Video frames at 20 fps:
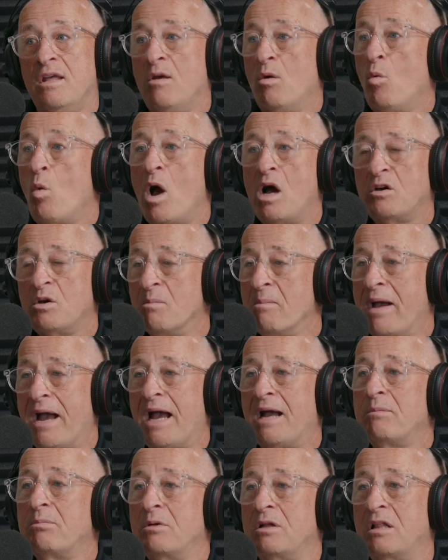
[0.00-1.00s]
welcome
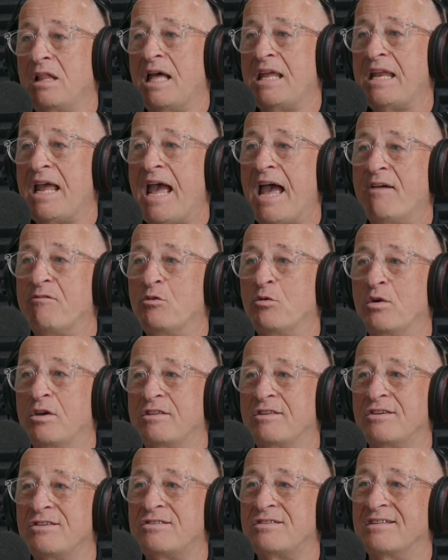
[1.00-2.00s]
back. Glad to have you
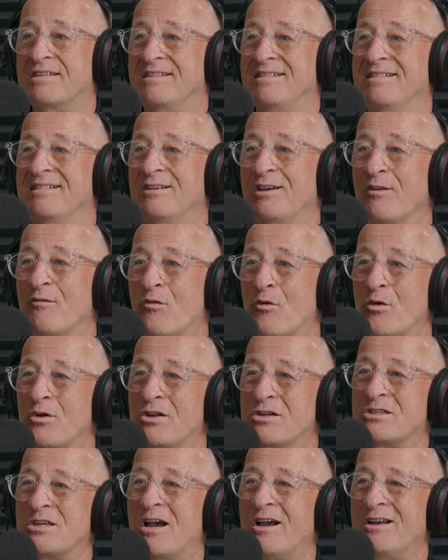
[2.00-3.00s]
with us and looking forward
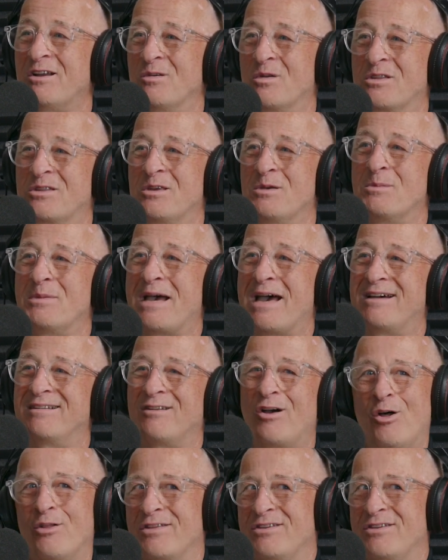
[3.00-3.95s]
to talking with you about all